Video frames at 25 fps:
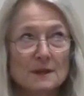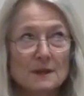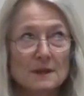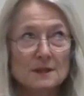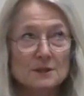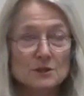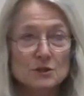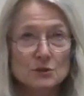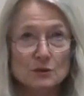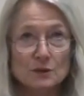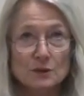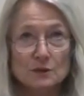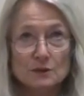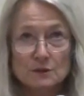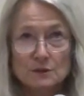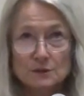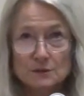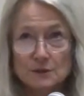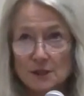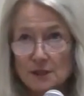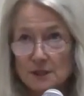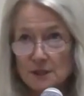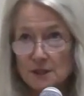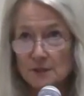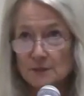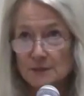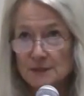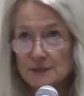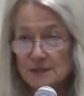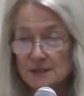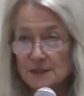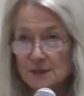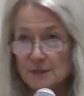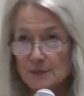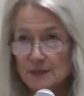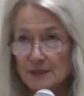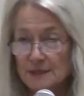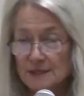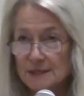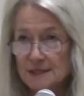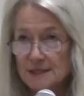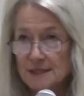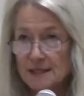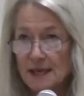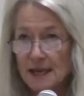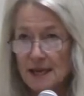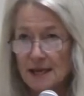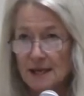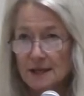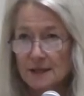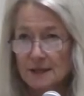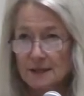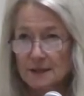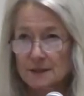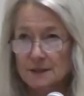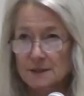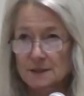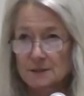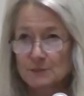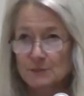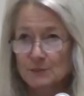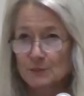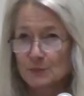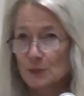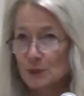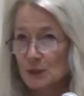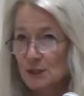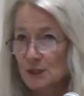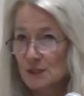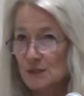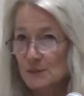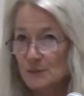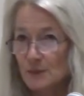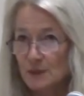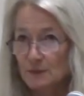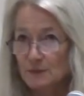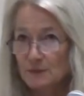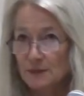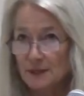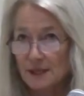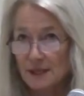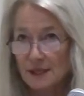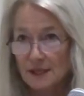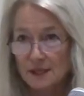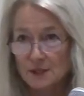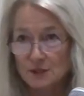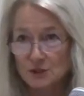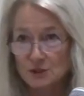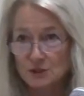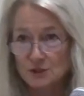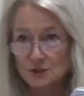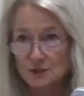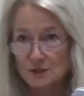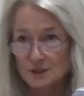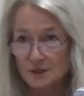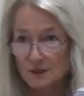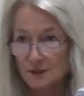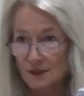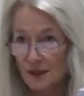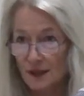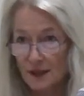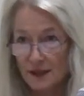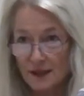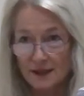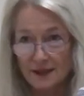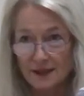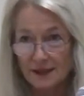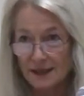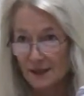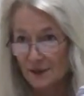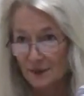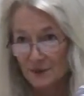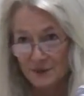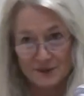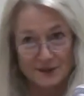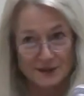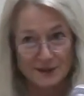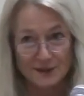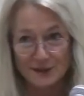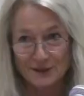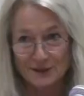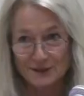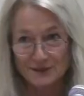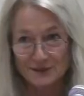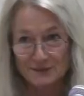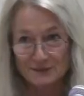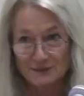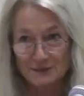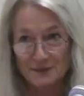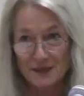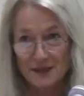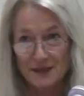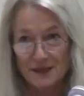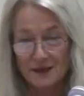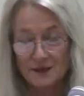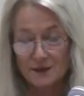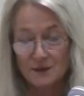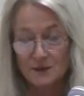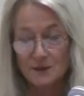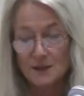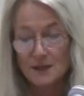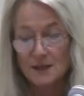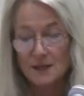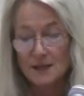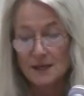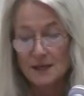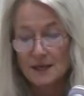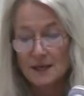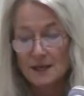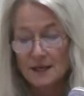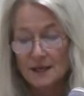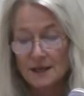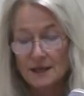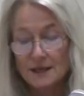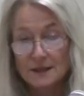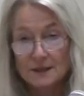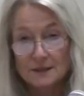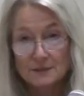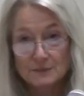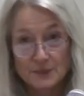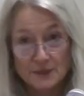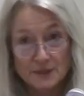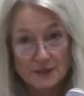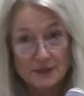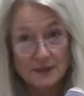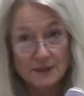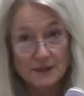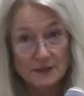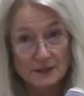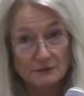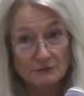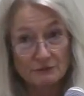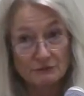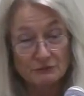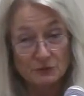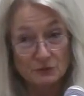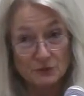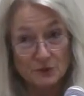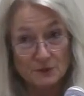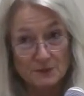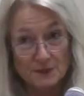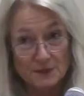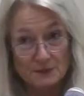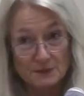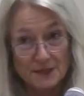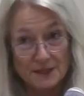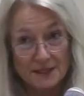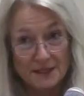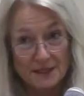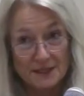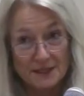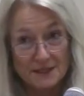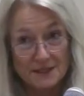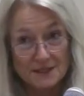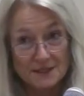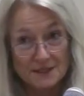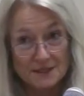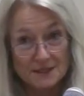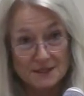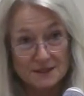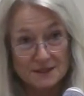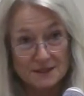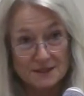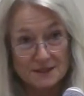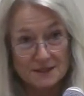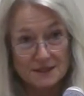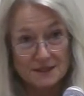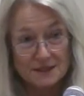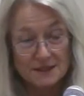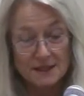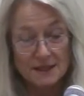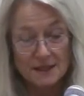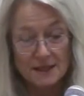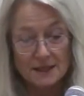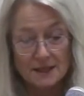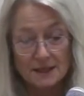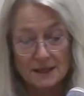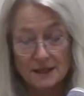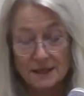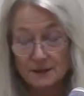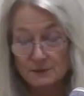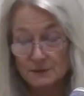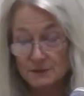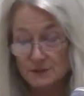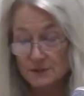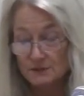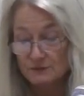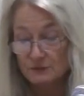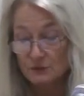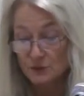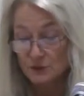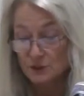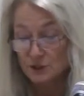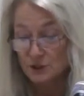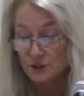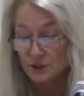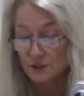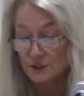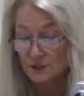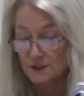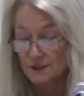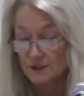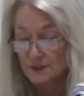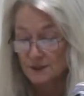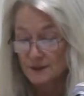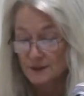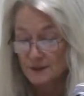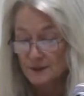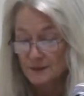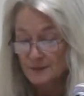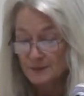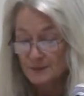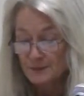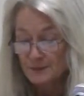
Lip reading: historical documents that had been scanned, books, publications, a lot out there now in PDF form in many cases. And I was fortunate